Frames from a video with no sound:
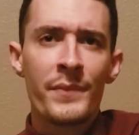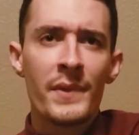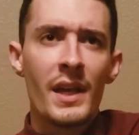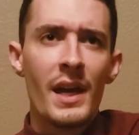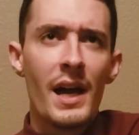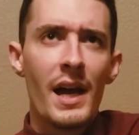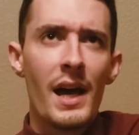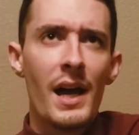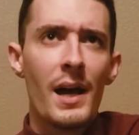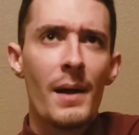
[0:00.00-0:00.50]

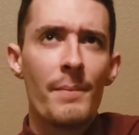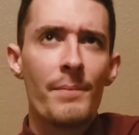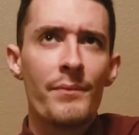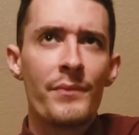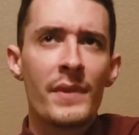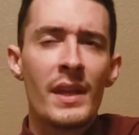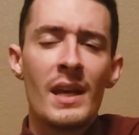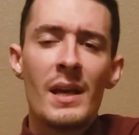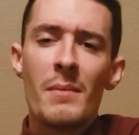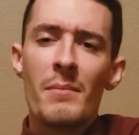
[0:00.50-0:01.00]

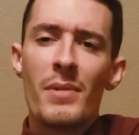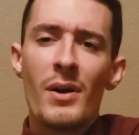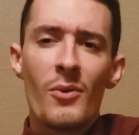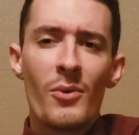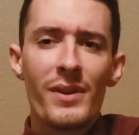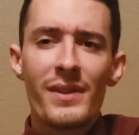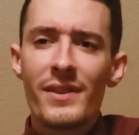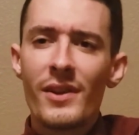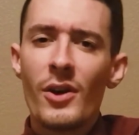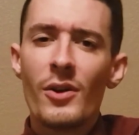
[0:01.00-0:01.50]
But
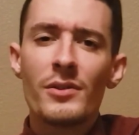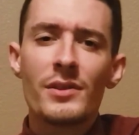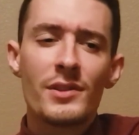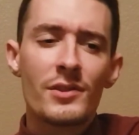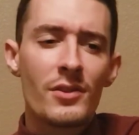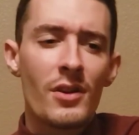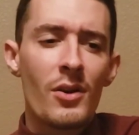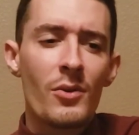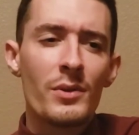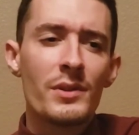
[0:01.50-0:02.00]
with those, it's
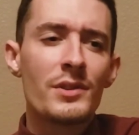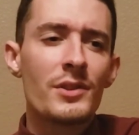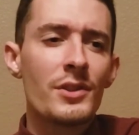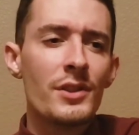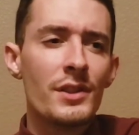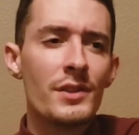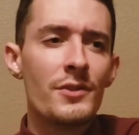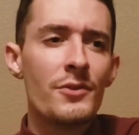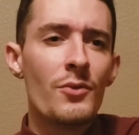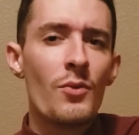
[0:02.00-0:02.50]
always
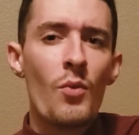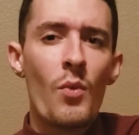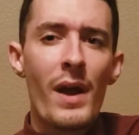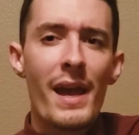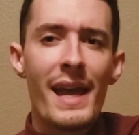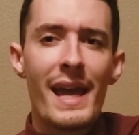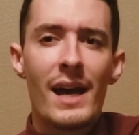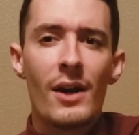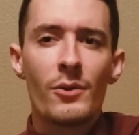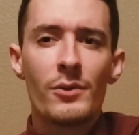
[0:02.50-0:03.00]
good to
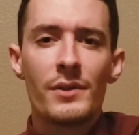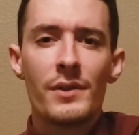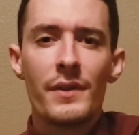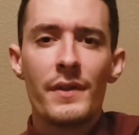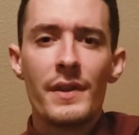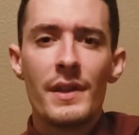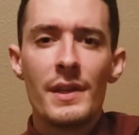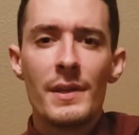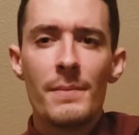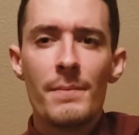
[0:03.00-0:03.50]
weigh out
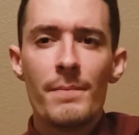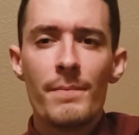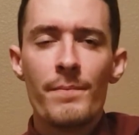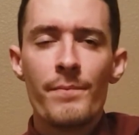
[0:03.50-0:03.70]
the